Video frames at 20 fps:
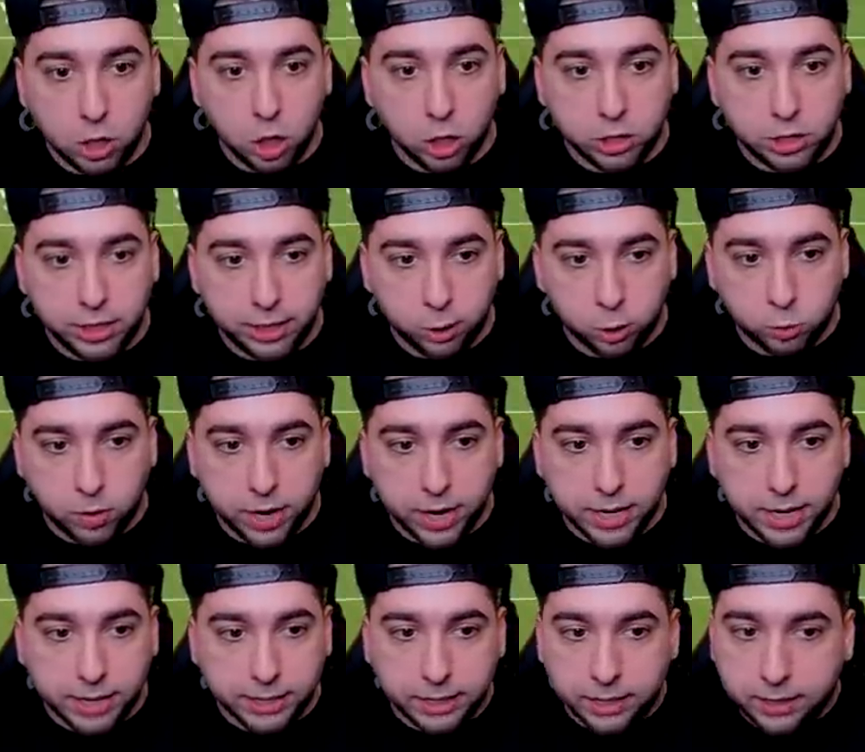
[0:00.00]
Look, T.O.'s
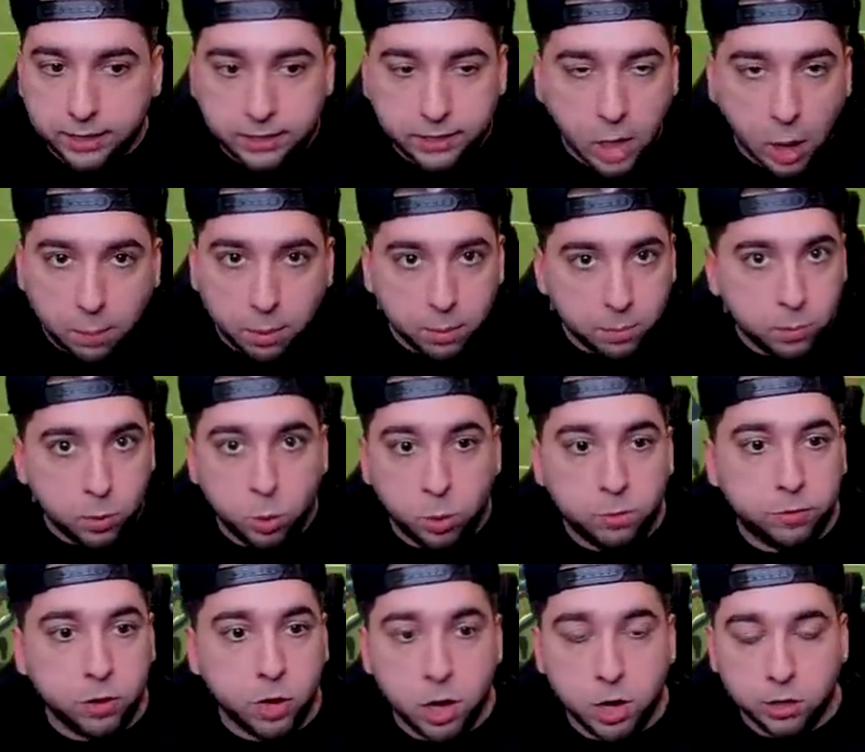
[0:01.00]
running like this double
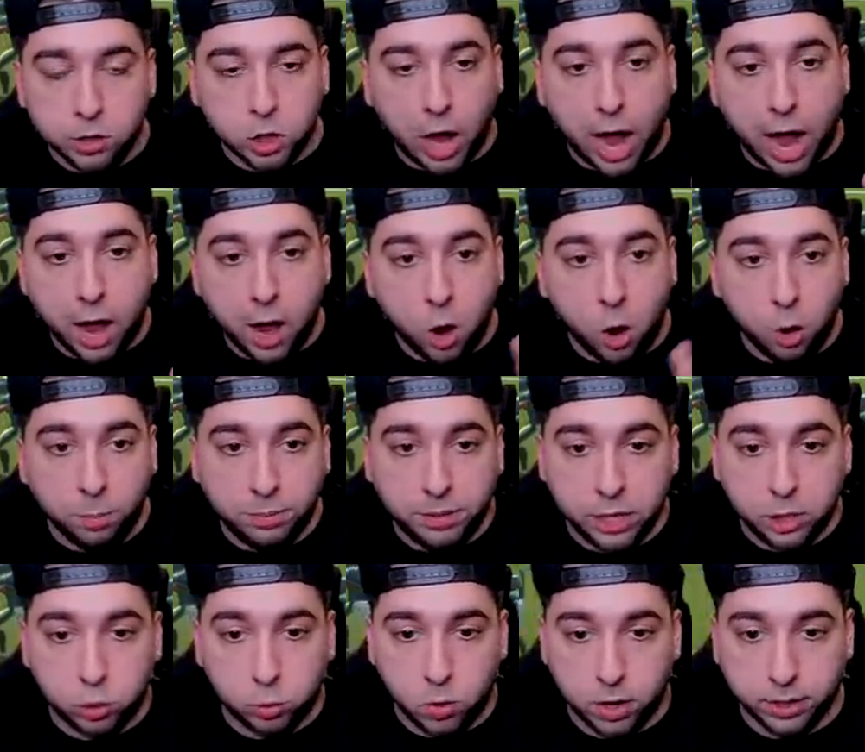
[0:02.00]
move. So I hope
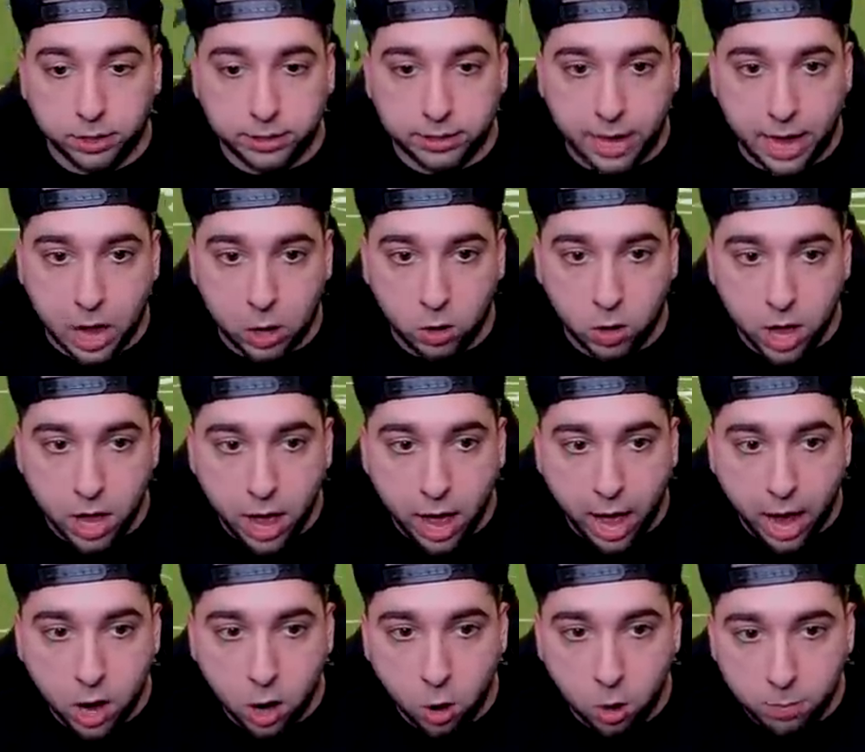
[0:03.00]
this works out.
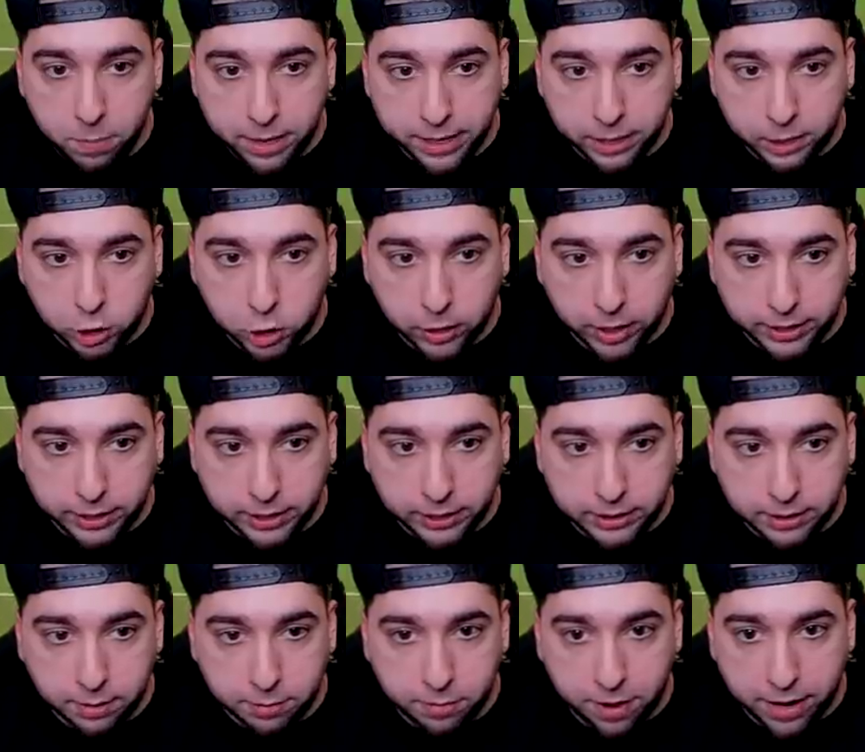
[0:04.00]
I hope we could trick these
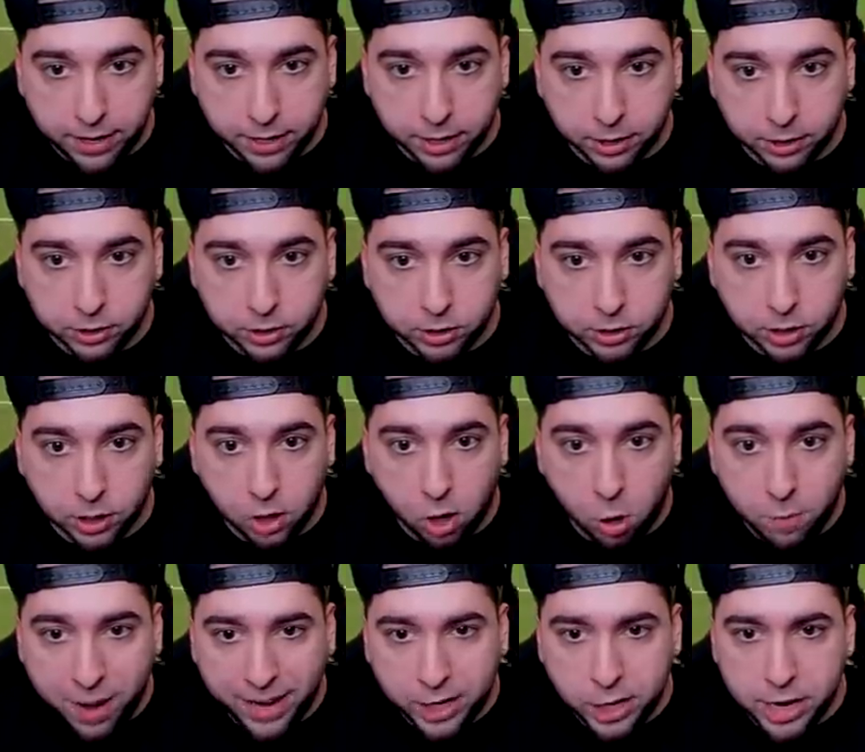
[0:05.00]
defenders.
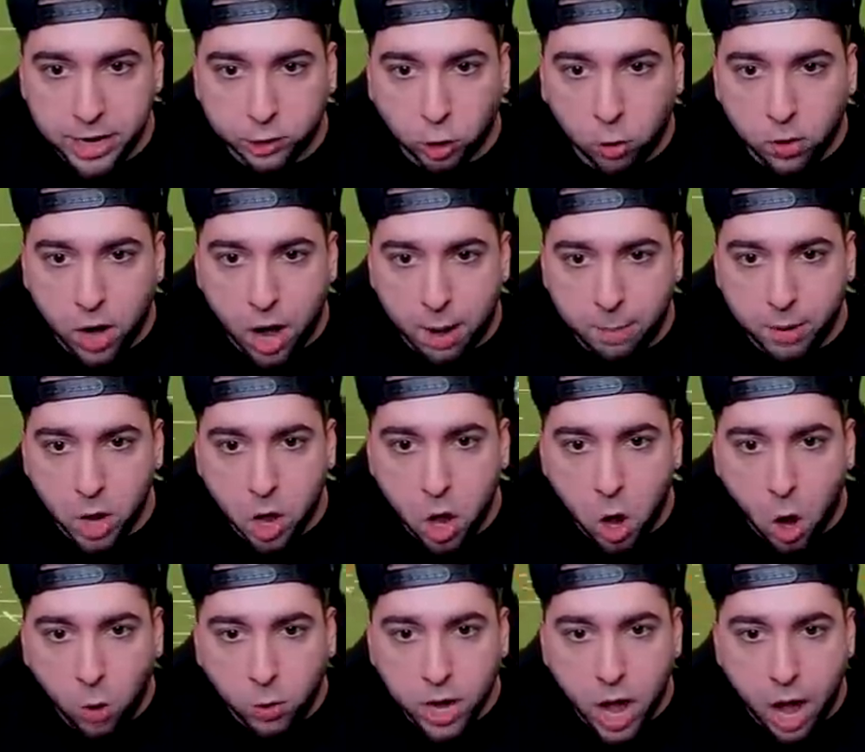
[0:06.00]
Oh my goodness, hold up,
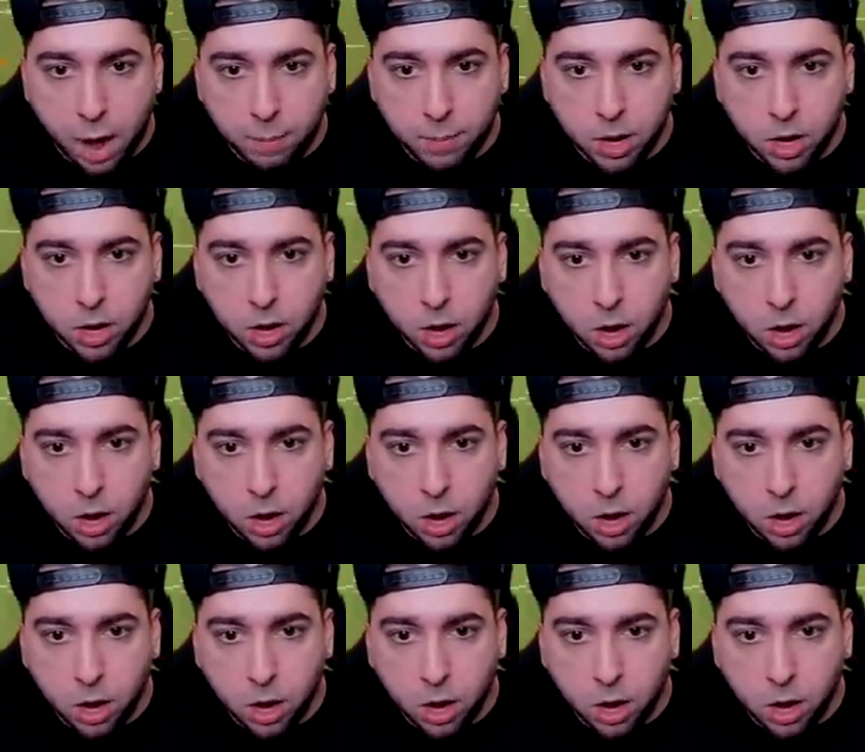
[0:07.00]
hold up.